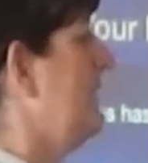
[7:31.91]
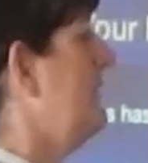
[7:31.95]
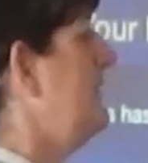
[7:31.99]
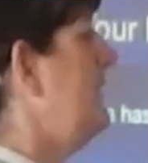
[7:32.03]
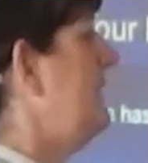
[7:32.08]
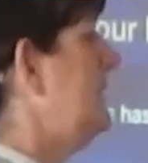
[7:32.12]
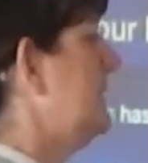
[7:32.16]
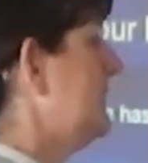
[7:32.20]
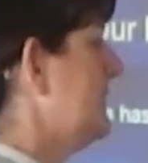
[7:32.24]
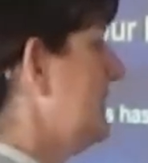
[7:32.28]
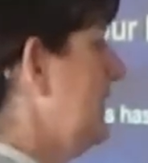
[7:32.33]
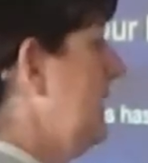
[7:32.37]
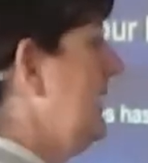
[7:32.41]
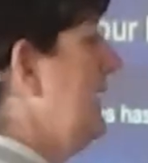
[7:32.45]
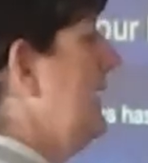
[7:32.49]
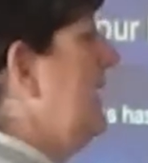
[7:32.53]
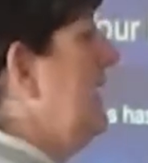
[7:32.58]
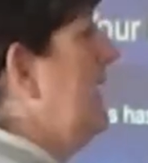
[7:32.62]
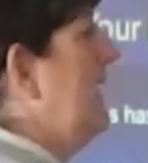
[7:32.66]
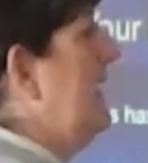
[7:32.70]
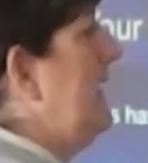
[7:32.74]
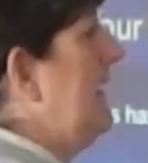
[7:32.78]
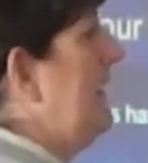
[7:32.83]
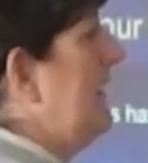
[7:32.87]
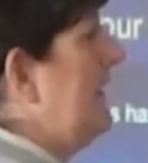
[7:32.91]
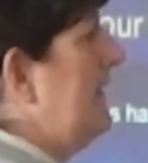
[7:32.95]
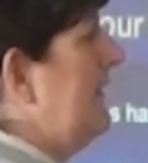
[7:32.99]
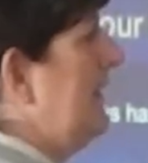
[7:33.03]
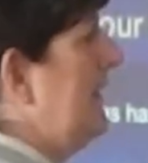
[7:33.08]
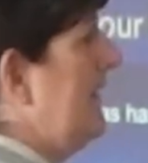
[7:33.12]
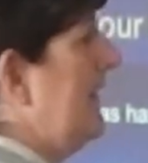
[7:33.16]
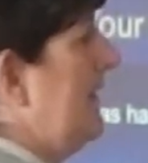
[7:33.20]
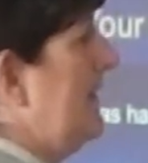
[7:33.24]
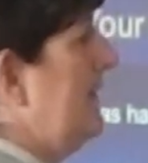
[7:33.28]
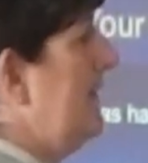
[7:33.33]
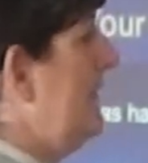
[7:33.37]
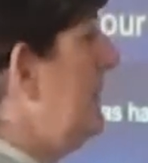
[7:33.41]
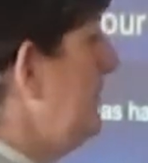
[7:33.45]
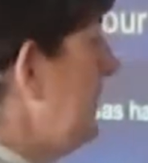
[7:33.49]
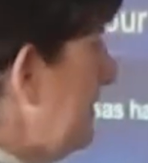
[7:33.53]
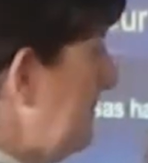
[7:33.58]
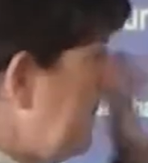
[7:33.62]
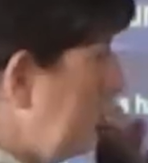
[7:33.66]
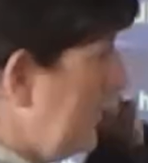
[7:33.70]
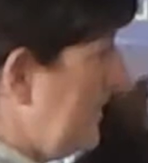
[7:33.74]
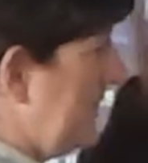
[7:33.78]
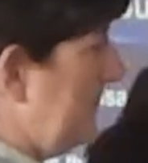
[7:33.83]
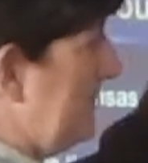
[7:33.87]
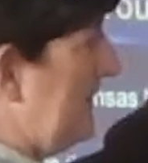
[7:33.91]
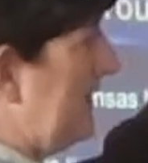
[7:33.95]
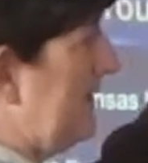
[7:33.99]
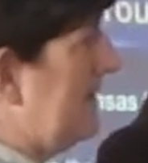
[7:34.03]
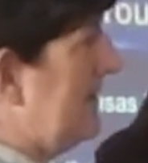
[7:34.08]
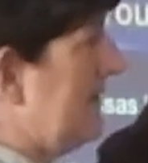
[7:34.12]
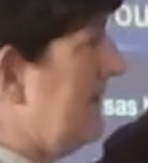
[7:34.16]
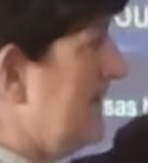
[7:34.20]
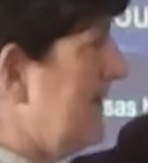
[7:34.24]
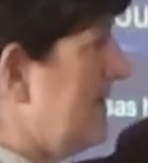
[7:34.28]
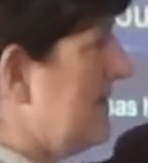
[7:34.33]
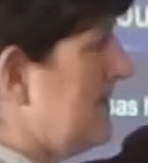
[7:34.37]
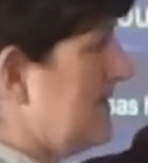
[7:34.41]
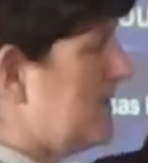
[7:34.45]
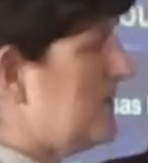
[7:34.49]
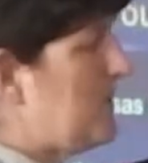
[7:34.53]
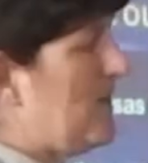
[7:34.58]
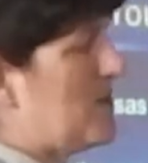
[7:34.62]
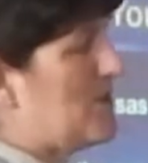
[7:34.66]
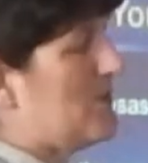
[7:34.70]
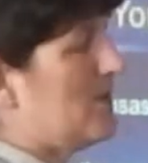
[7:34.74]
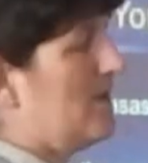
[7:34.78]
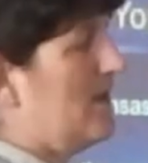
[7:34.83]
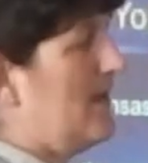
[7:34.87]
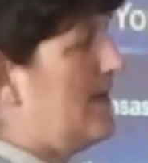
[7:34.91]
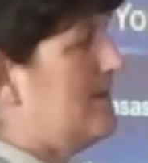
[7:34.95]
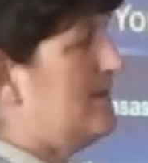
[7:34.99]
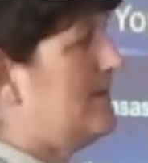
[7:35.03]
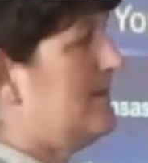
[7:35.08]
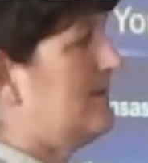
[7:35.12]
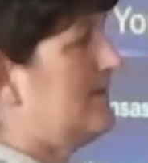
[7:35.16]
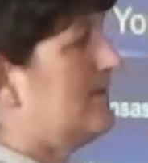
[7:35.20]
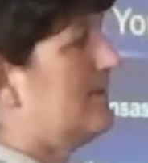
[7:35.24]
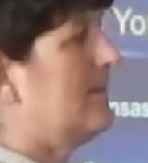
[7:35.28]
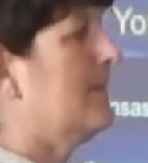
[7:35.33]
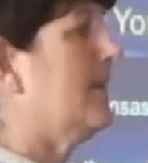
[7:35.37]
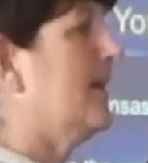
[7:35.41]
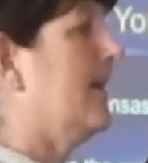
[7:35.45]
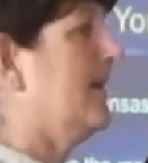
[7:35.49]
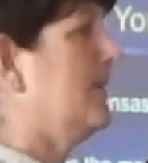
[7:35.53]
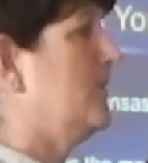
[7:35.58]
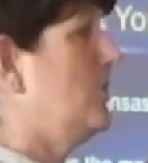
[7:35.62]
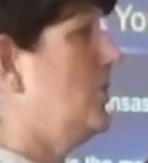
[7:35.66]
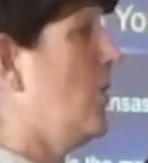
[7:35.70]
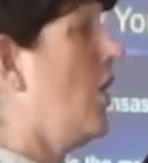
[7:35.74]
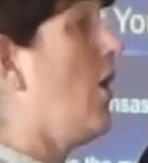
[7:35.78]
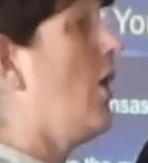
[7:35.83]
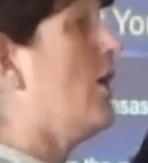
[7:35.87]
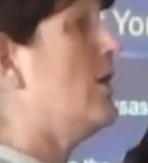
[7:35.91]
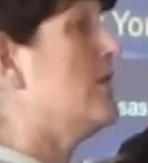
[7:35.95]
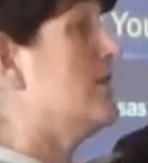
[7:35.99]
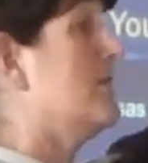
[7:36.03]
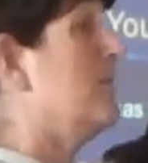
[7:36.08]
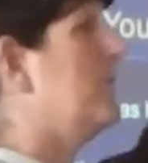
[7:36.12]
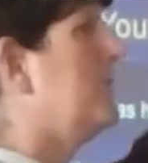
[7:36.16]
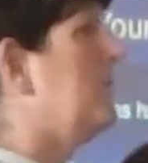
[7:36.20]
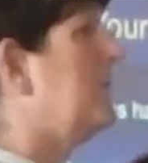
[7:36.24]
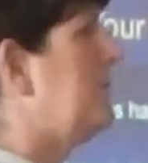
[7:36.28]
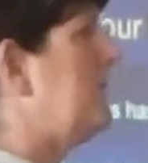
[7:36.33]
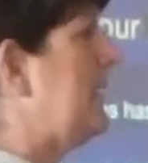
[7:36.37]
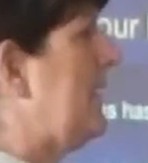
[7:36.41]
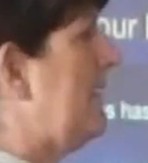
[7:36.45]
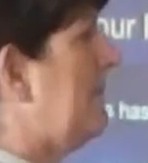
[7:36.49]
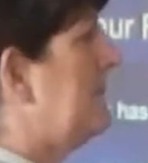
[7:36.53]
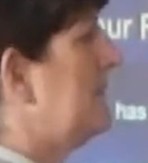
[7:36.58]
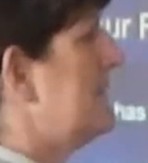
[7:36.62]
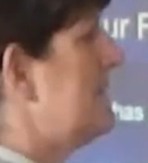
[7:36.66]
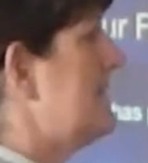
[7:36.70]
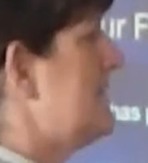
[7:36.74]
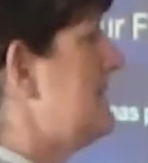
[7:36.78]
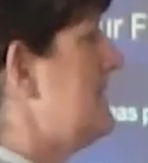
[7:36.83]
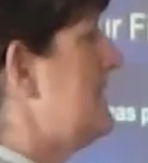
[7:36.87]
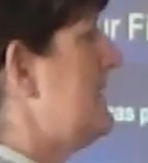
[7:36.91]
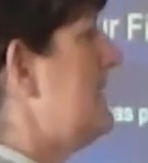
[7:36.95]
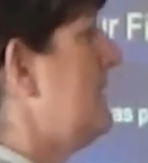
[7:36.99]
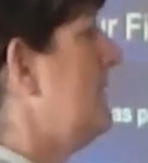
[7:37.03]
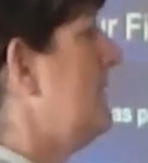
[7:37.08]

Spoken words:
in the field. And then we put them in specialized jars that we'll be able to see